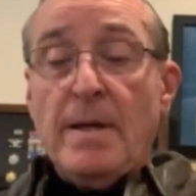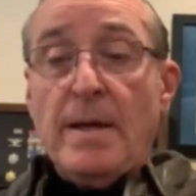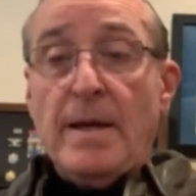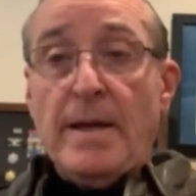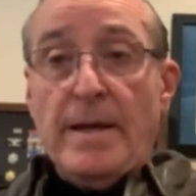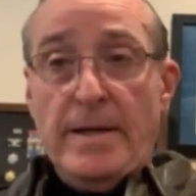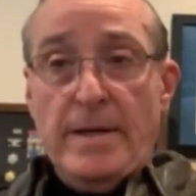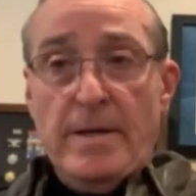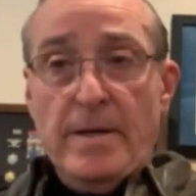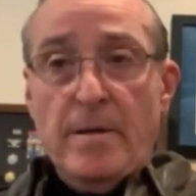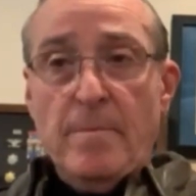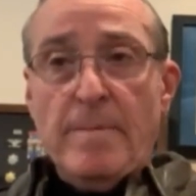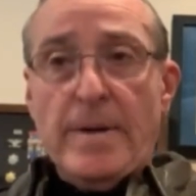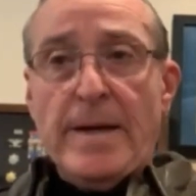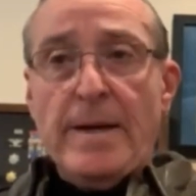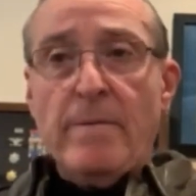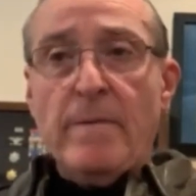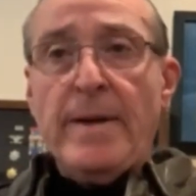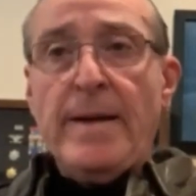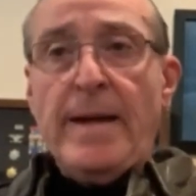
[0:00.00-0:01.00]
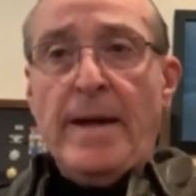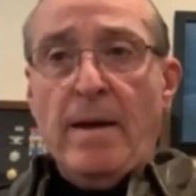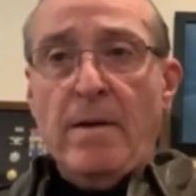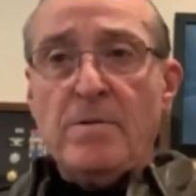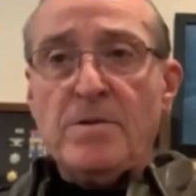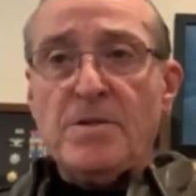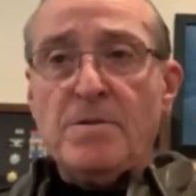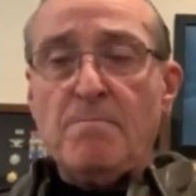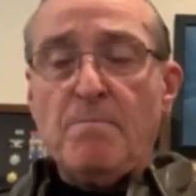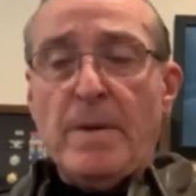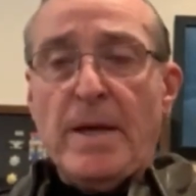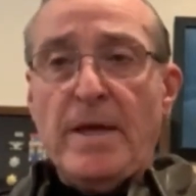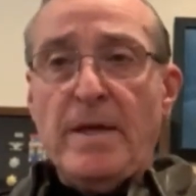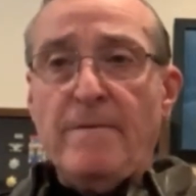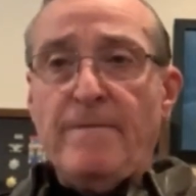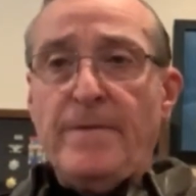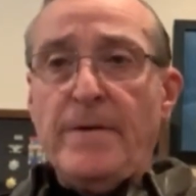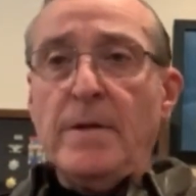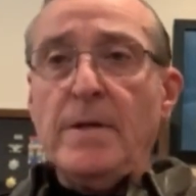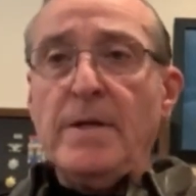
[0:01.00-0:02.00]
I hereby renounce my
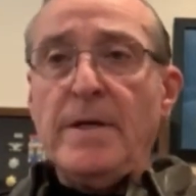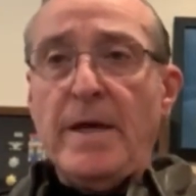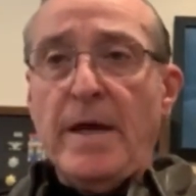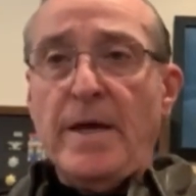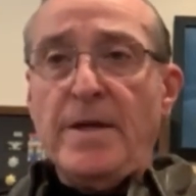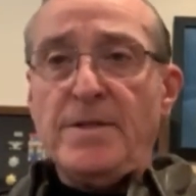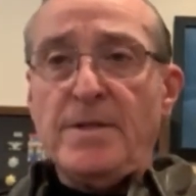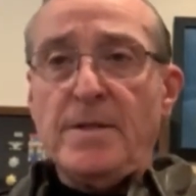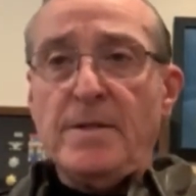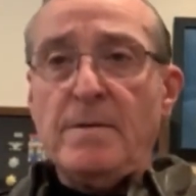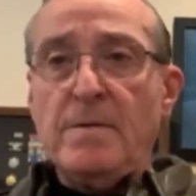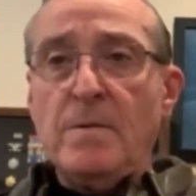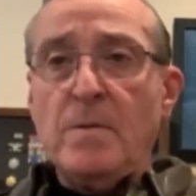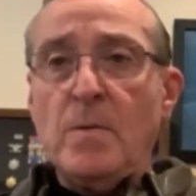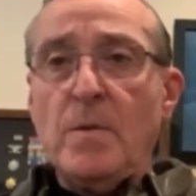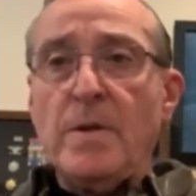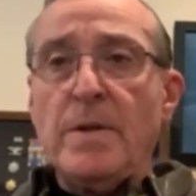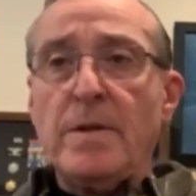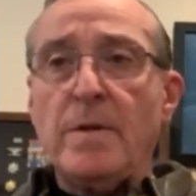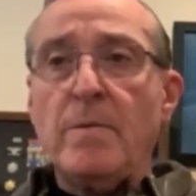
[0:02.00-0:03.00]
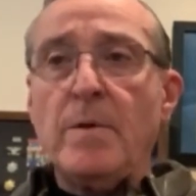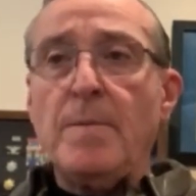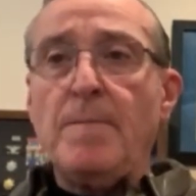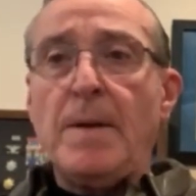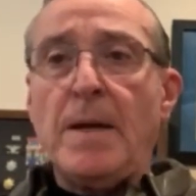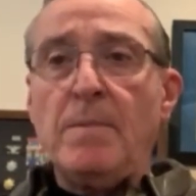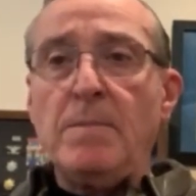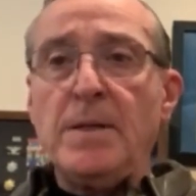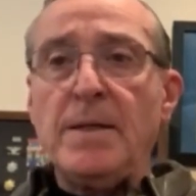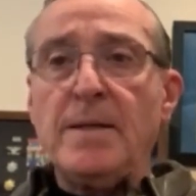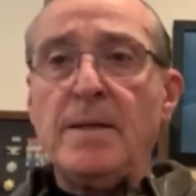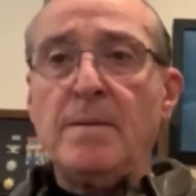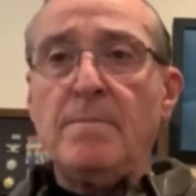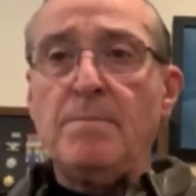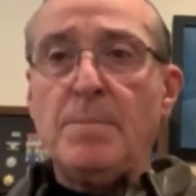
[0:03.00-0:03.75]
affiliation with the Republican